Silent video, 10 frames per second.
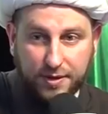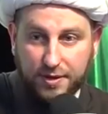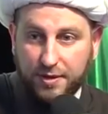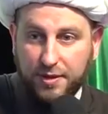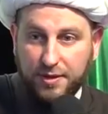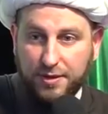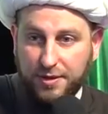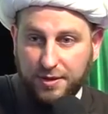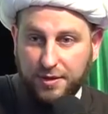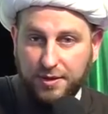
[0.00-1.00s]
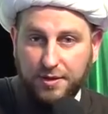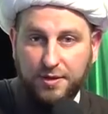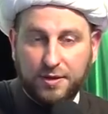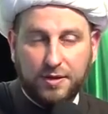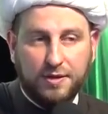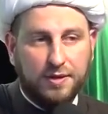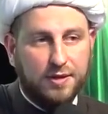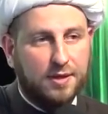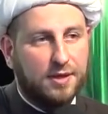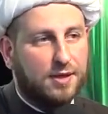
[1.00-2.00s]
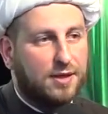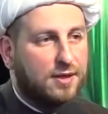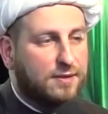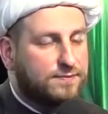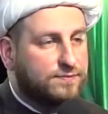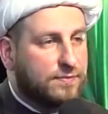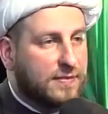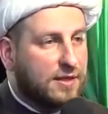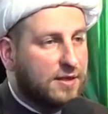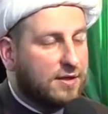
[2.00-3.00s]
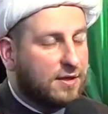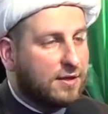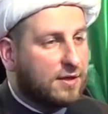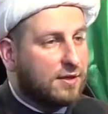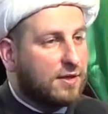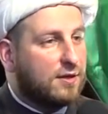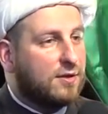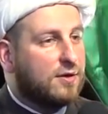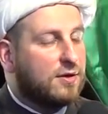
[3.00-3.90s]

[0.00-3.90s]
Nobody speaks.